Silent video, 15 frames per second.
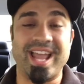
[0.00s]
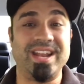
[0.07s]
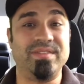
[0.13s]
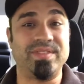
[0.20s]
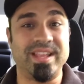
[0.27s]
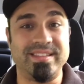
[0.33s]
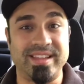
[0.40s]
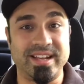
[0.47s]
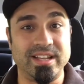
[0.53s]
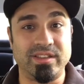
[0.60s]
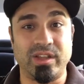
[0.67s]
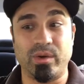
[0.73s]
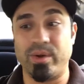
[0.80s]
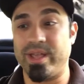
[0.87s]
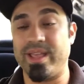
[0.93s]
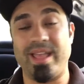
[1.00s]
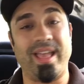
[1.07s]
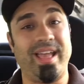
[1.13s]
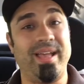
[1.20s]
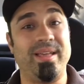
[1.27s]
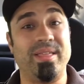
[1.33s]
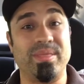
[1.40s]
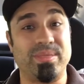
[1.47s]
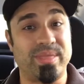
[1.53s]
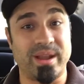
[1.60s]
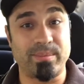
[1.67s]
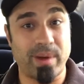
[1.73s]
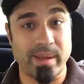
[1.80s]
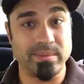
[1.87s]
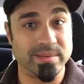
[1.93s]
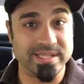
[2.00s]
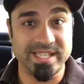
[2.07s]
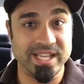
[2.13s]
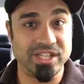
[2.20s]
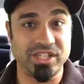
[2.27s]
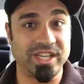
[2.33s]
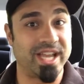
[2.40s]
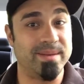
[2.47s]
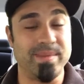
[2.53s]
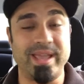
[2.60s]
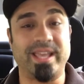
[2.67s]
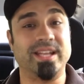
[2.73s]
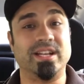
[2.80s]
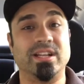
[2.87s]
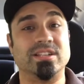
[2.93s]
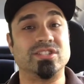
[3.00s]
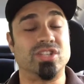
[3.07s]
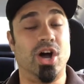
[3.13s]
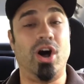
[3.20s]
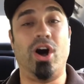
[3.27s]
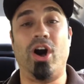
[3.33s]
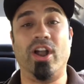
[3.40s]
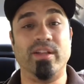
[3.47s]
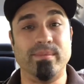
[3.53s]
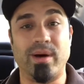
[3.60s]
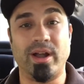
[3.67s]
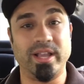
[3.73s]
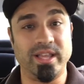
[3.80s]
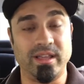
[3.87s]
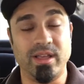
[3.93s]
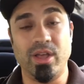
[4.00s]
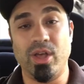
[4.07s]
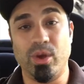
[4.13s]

And if they didn't do it, they're probably teaching and making a ton of money